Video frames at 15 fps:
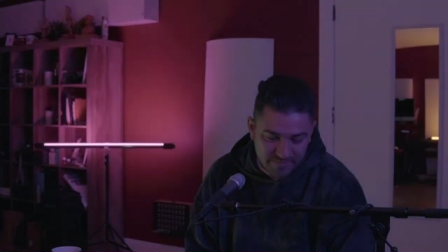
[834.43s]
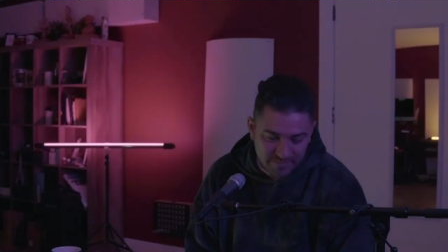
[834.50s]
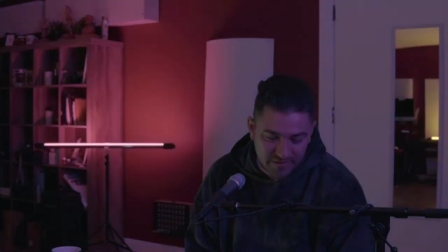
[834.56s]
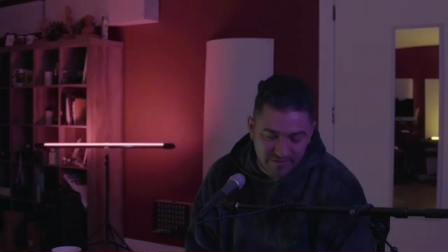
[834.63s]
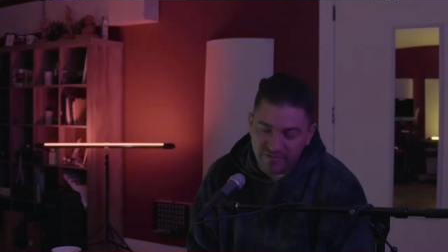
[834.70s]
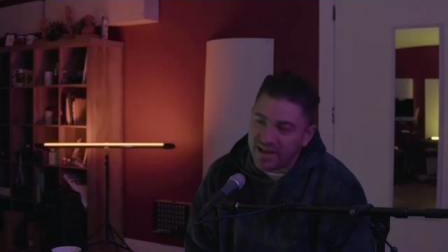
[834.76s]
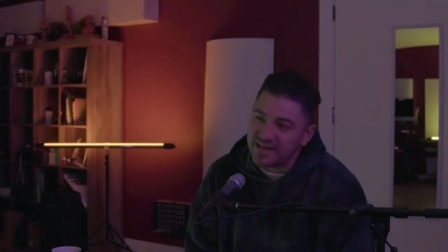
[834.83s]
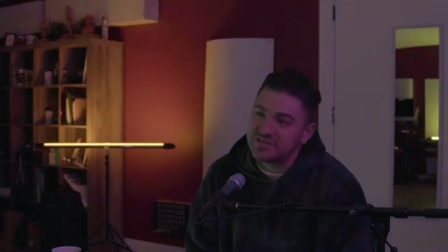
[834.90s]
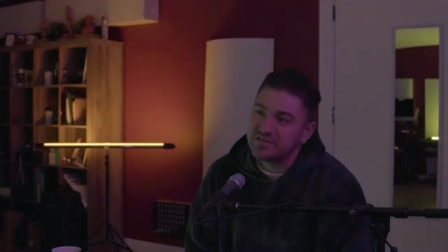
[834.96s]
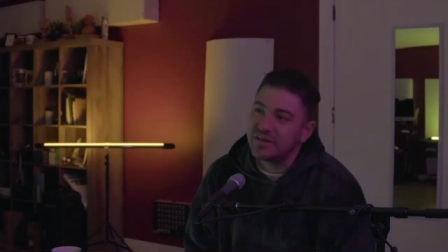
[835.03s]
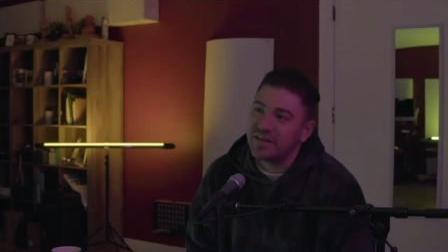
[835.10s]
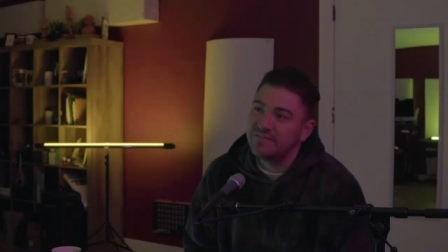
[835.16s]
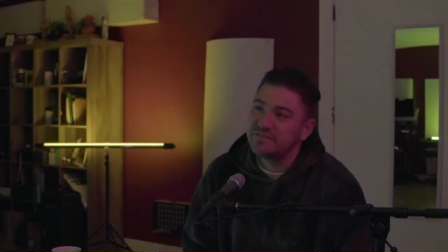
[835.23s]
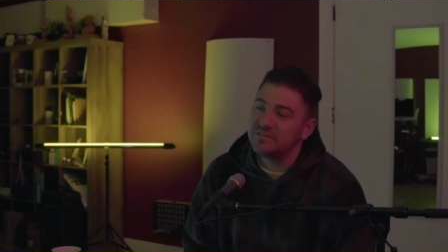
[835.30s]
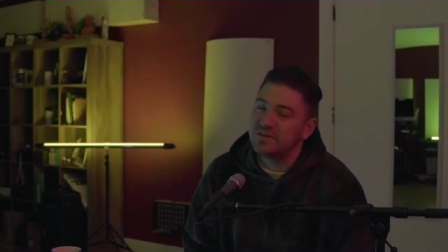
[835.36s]
advice you
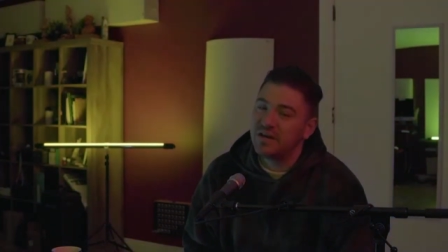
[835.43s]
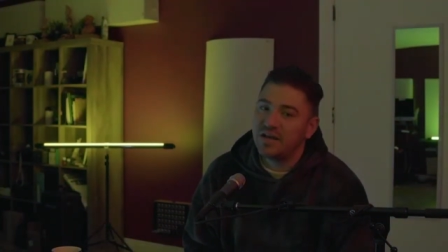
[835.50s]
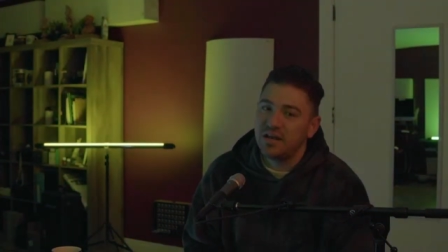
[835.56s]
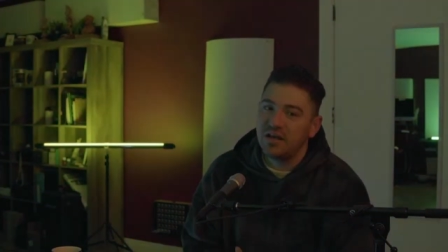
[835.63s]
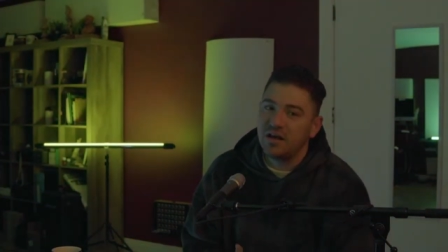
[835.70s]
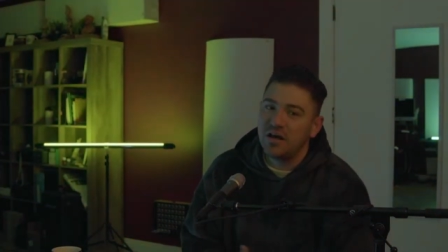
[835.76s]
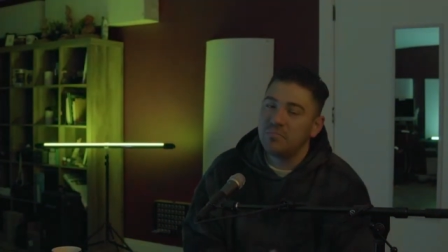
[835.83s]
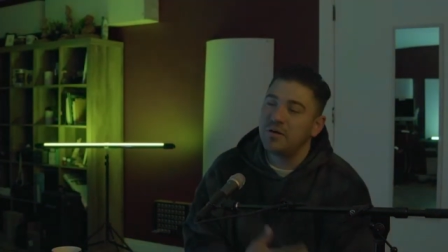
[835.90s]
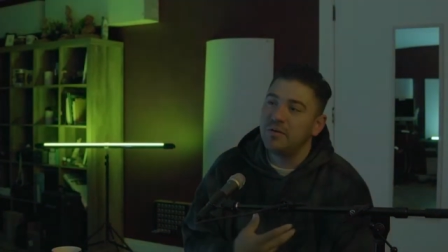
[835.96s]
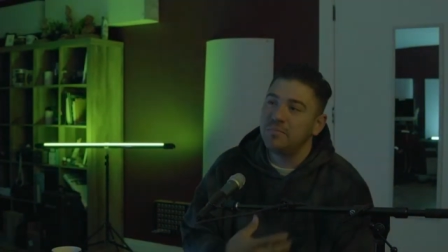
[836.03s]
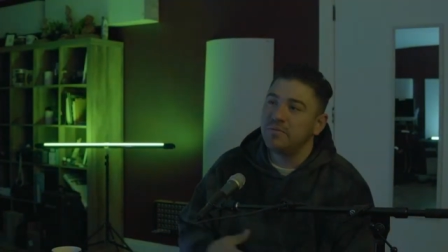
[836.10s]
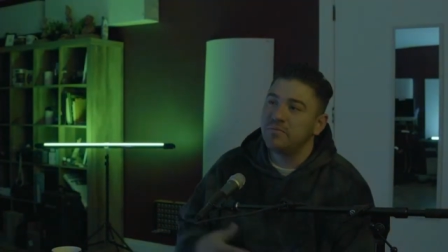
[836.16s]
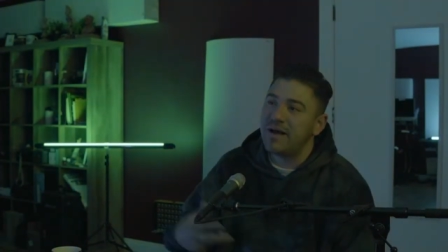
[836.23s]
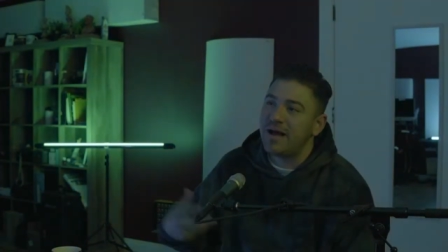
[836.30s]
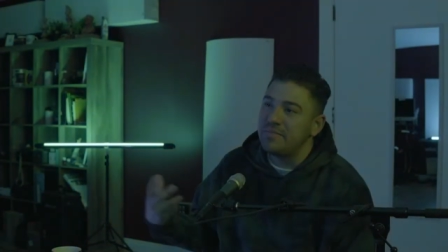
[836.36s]
give to any
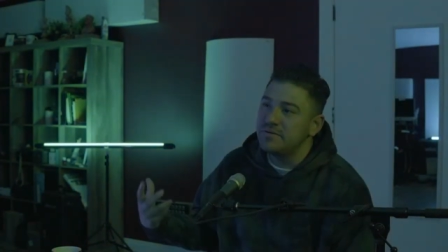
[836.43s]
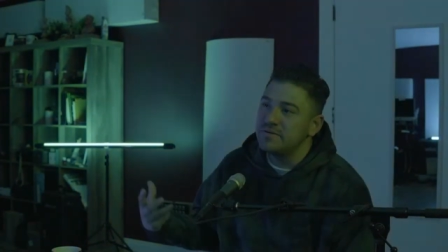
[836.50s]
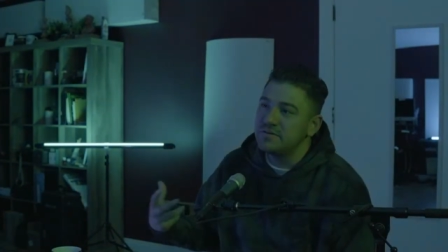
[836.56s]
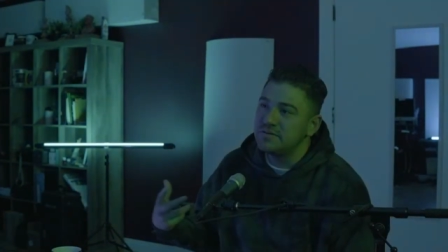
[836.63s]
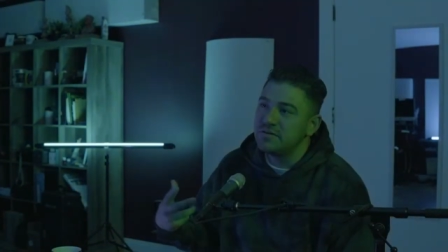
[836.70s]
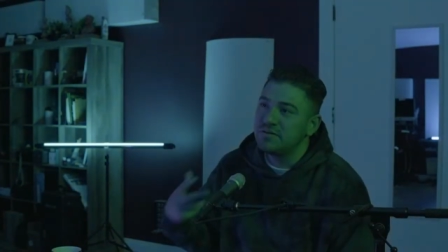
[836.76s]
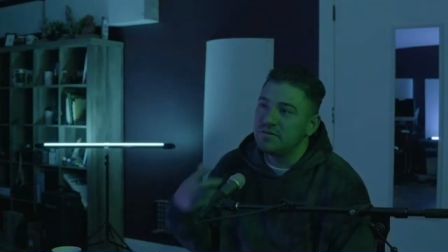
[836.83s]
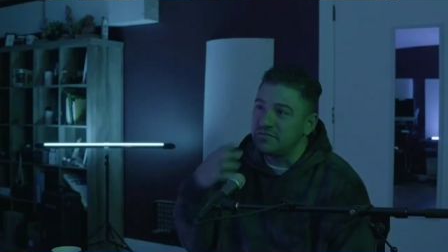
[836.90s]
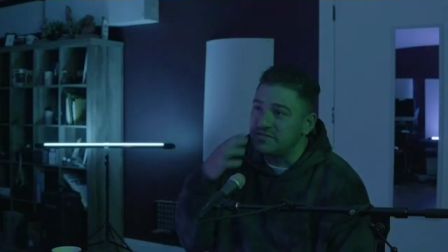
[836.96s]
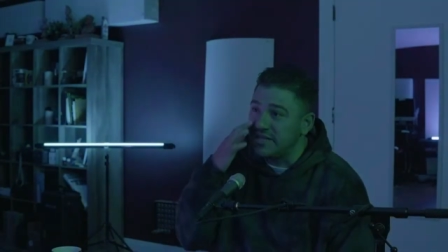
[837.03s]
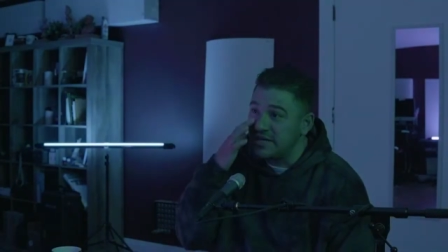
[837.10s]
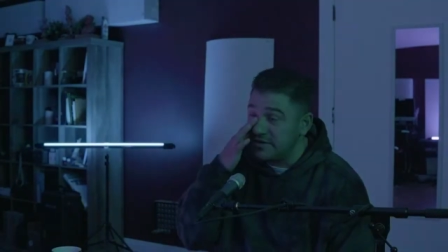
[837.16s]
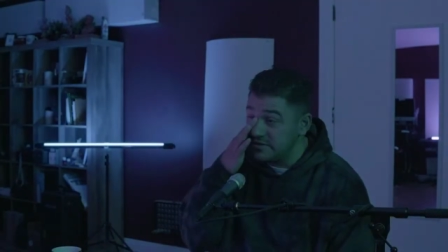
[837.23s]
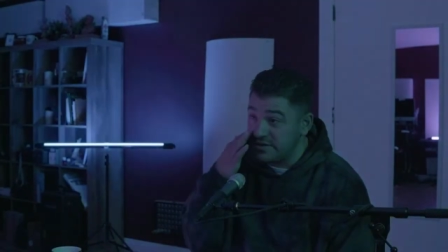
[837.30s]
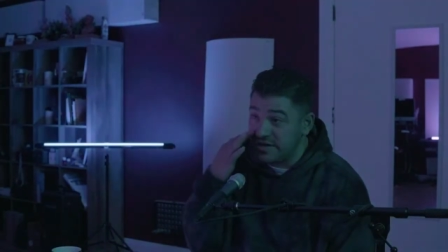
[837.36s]
upcoming rappers or
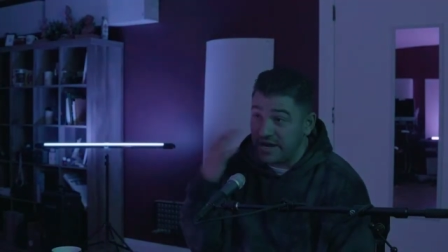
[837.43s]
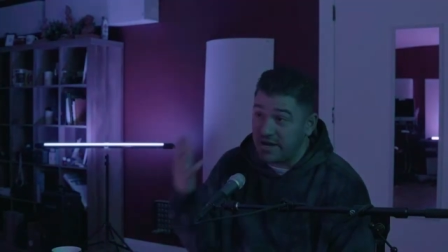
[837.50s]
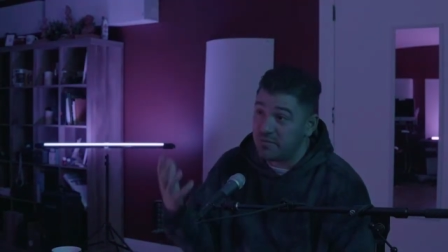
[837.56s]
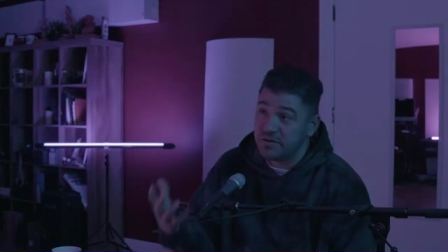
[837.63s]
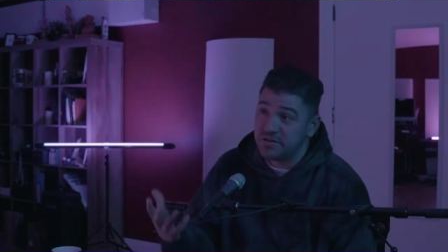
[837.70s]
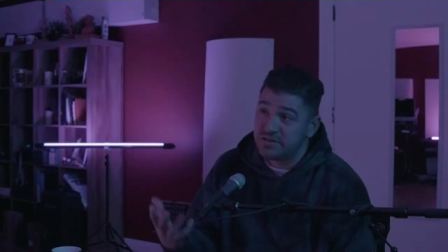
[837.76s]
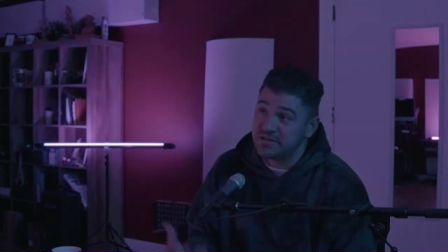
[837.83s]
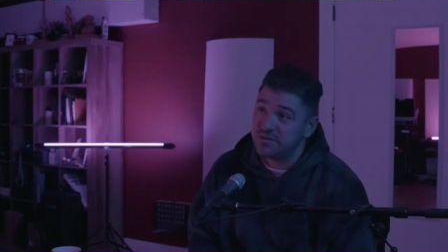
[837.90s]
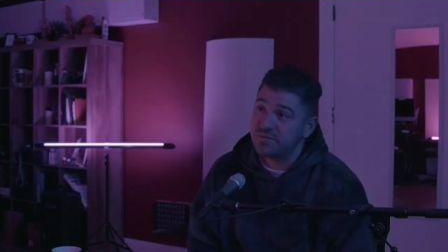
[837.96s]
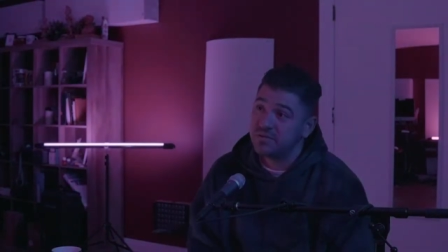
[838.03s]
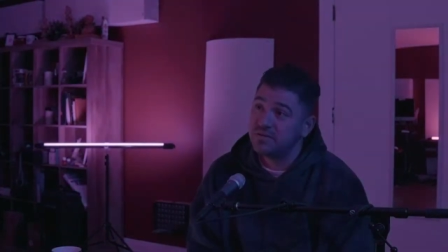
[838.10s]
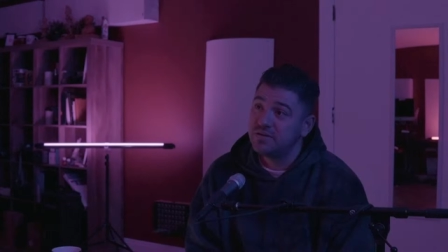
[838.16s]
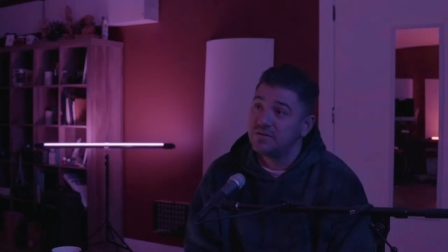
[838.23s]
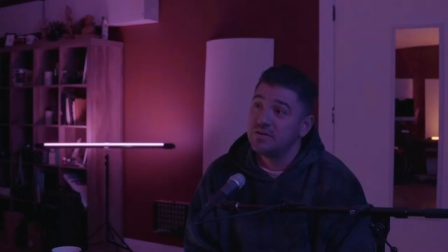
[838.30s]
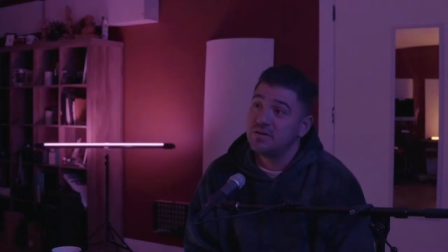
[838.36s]
singers or anyone in general?
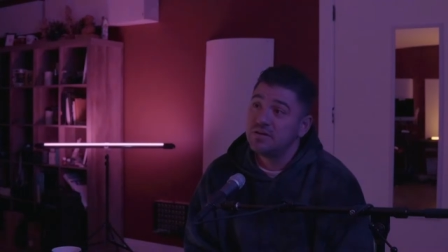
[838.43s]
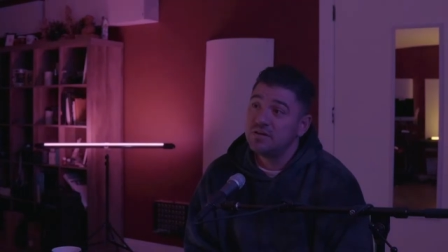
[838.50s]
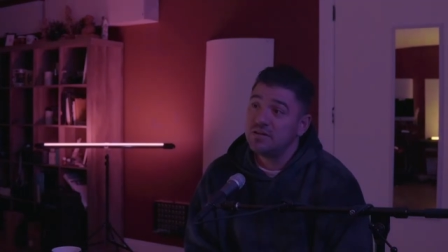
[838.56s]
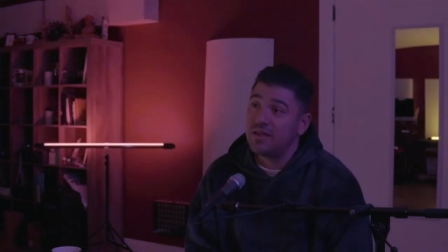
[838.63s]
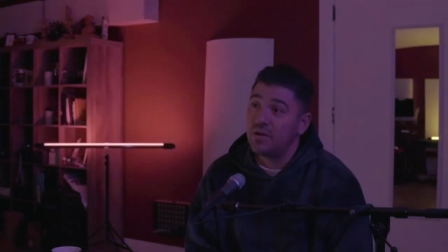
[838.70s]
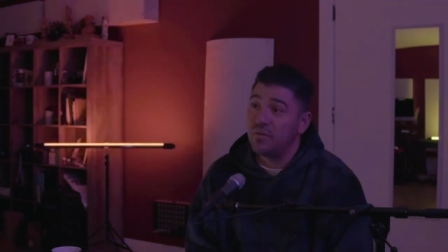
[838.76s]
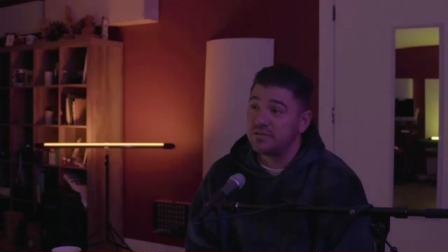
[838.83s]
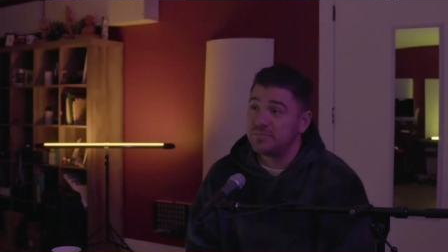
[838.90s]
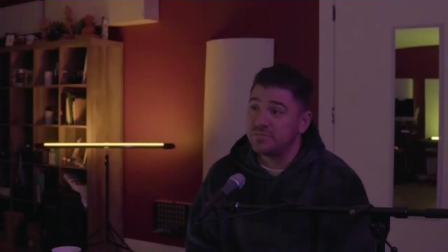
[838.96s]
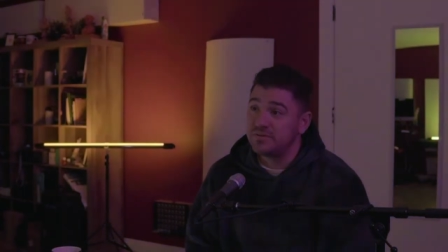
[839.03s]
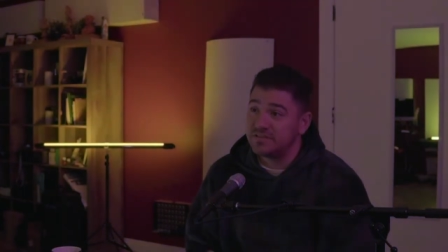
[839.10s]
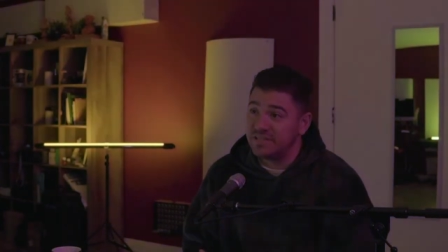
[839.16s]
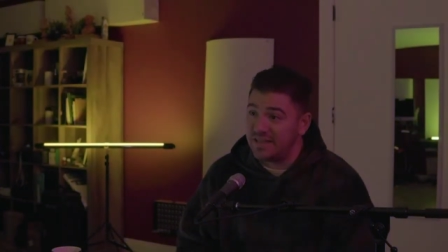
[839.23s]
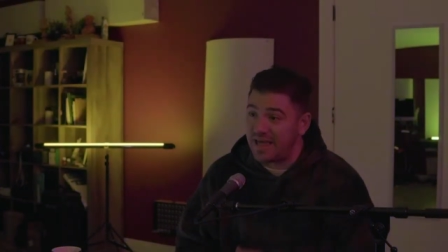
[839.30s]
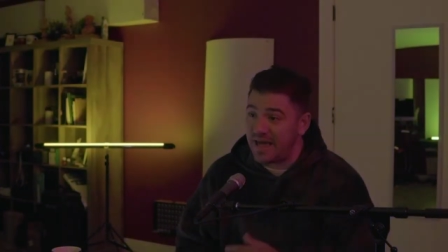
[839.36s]
Yeah, man. That wants to
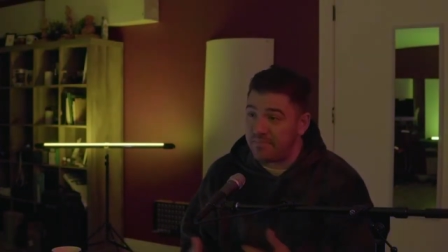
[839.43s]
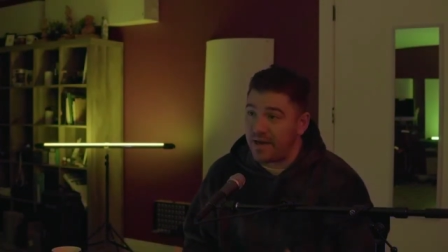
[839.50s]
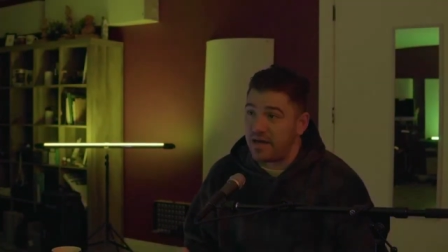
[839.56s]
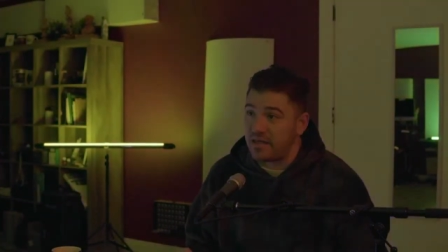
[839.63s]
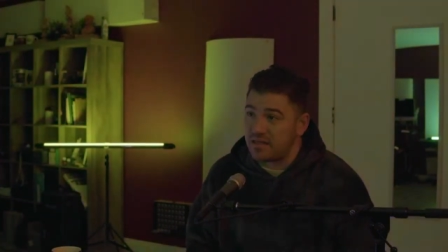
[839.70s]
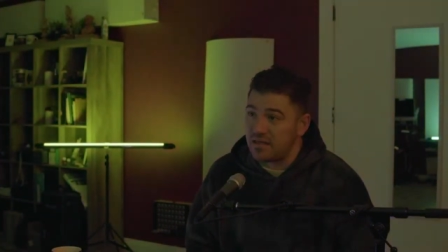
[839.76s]
pursue that path.